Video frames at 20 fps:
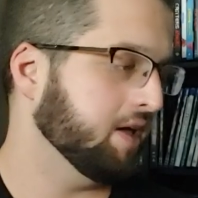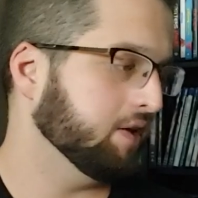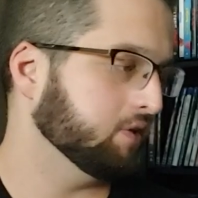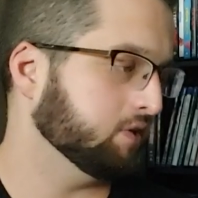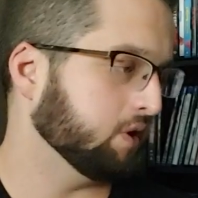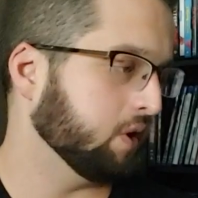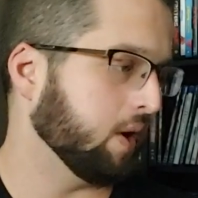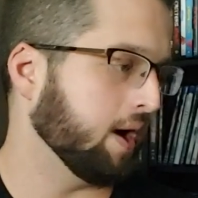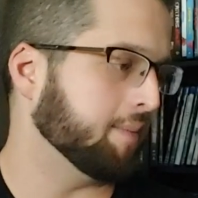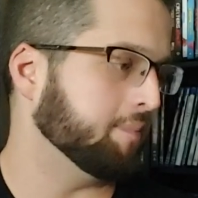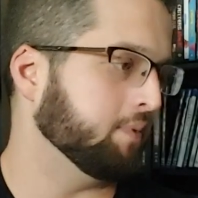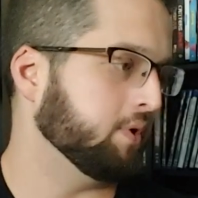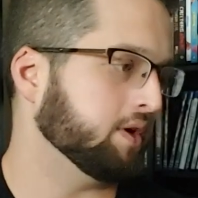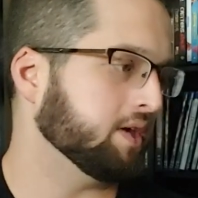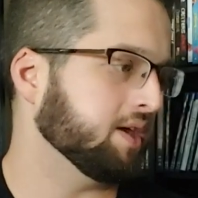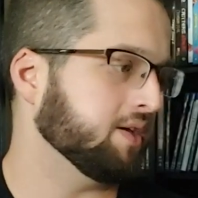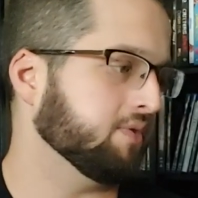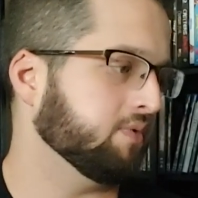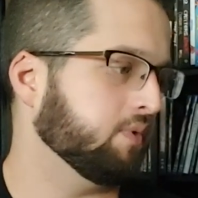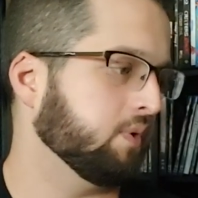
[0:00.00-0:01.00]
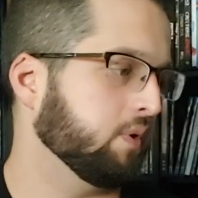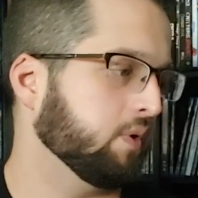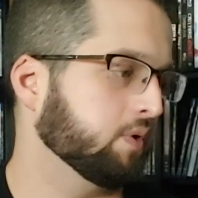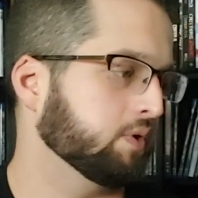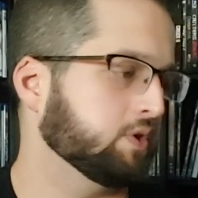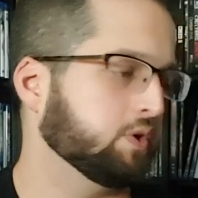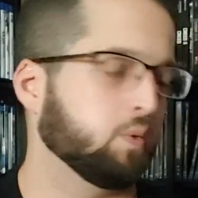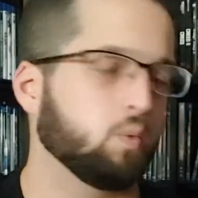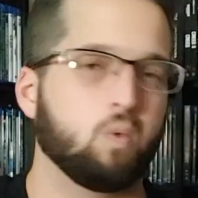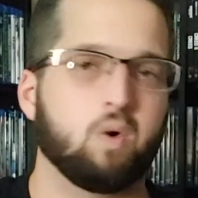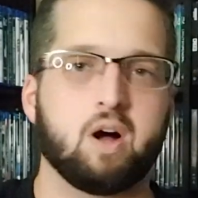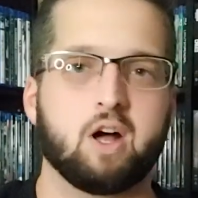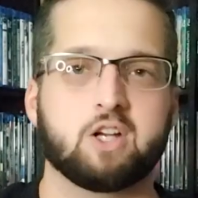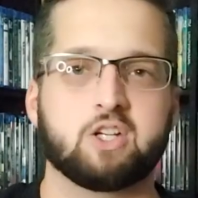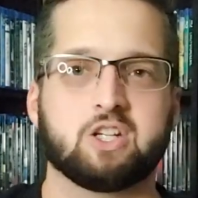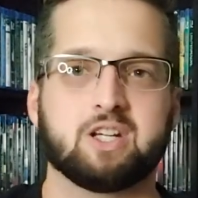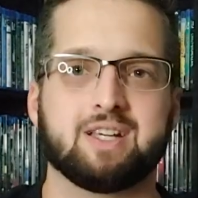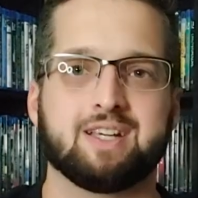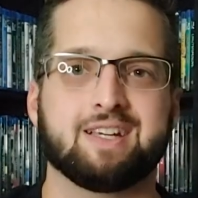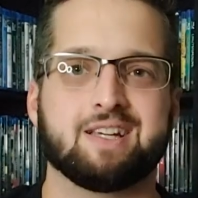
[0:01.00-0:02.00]
So I'm looking forward to
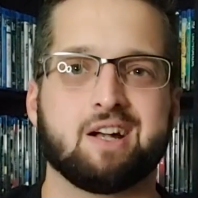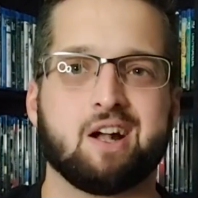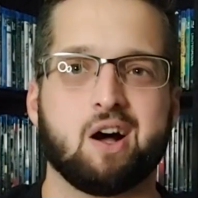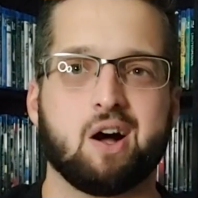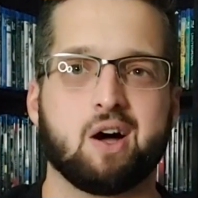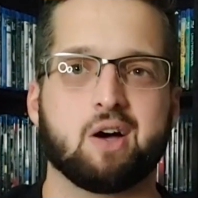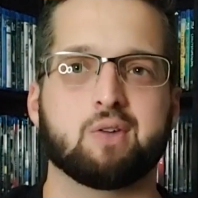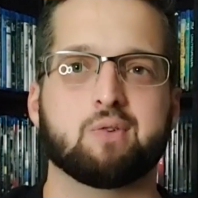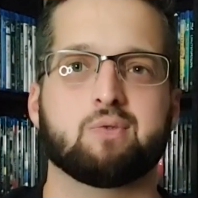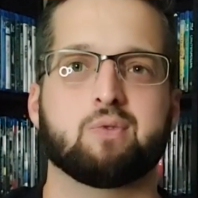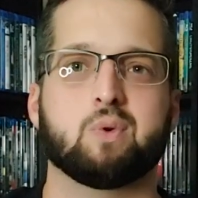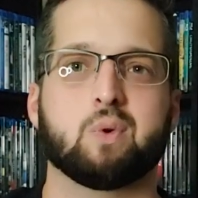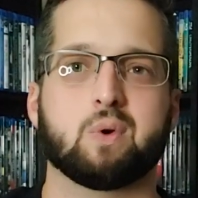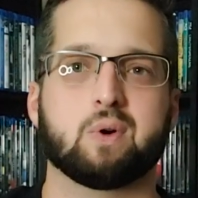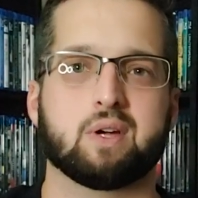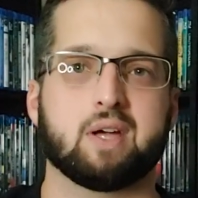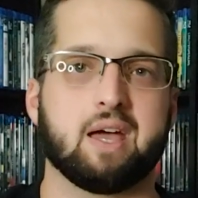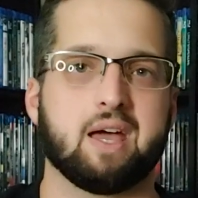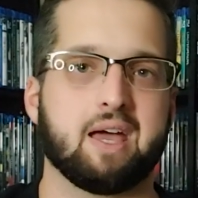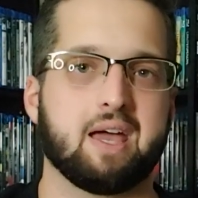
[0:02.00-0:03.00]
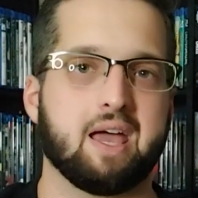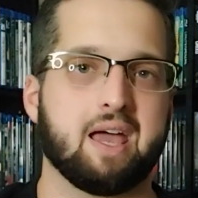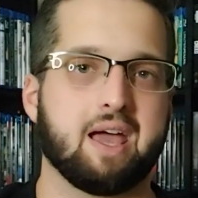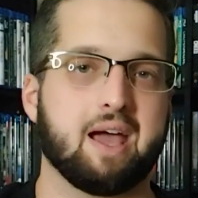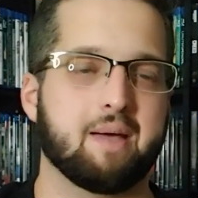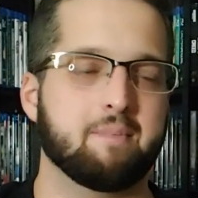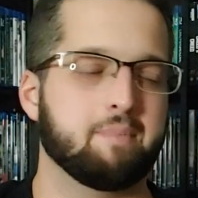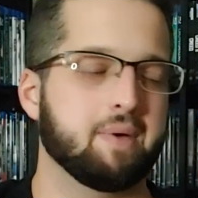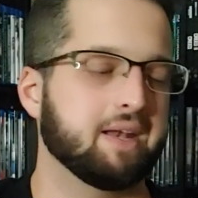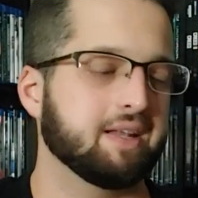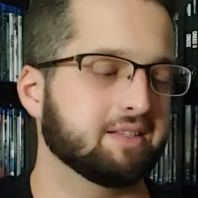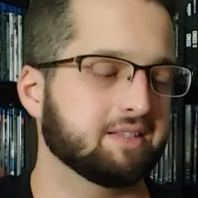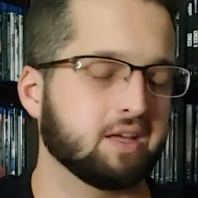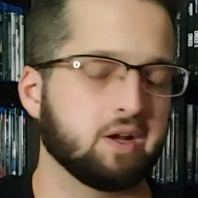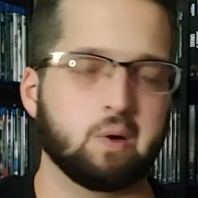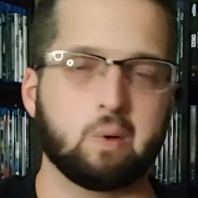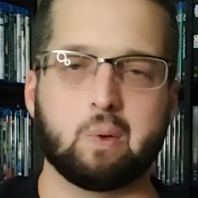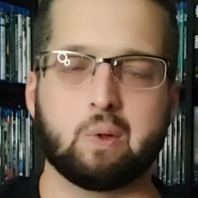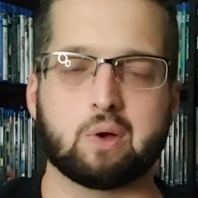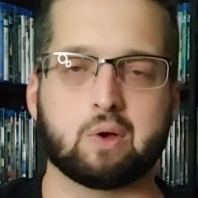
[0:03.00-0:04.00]
watching it on 4K. I bet it's
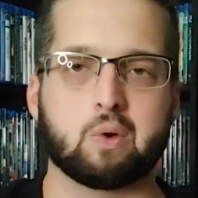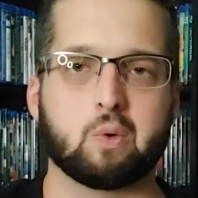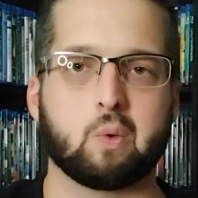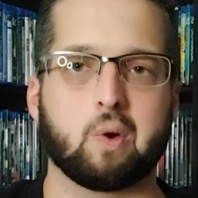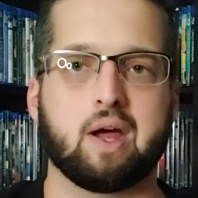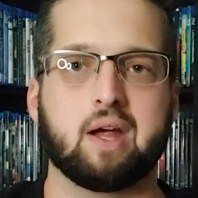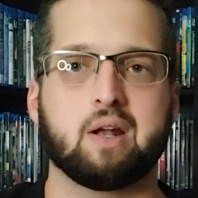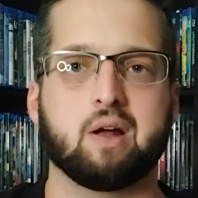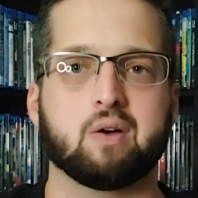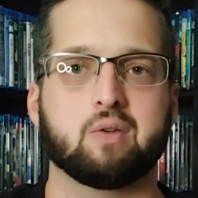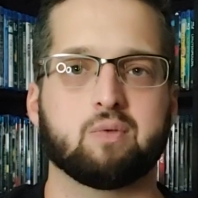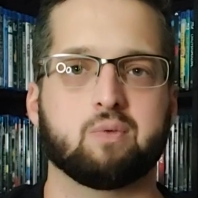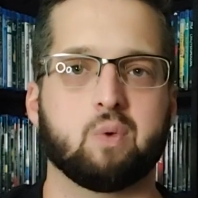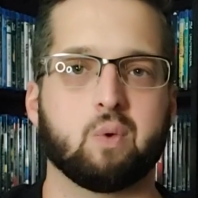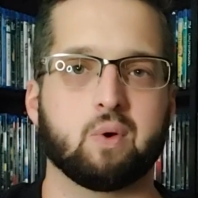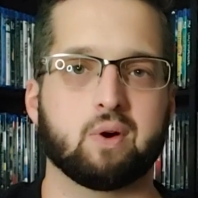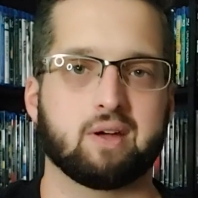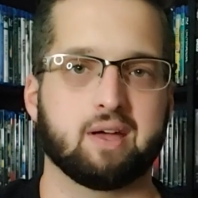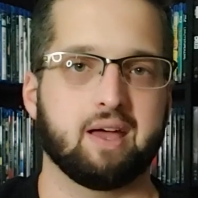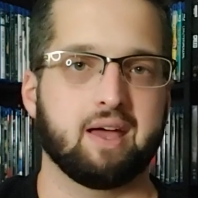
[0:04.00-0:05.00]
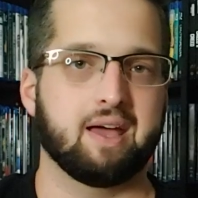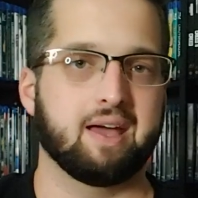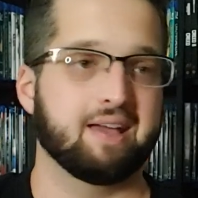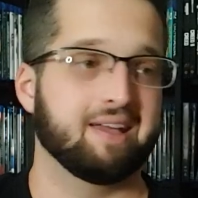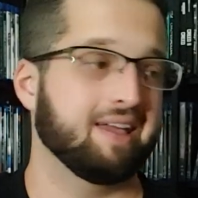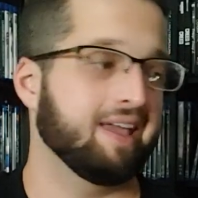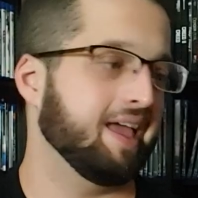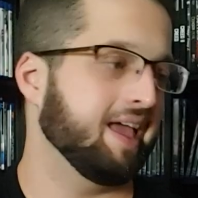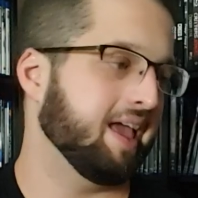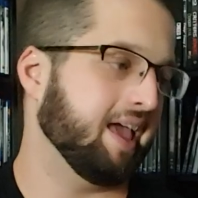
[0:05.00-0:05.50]
going to look great on 4K.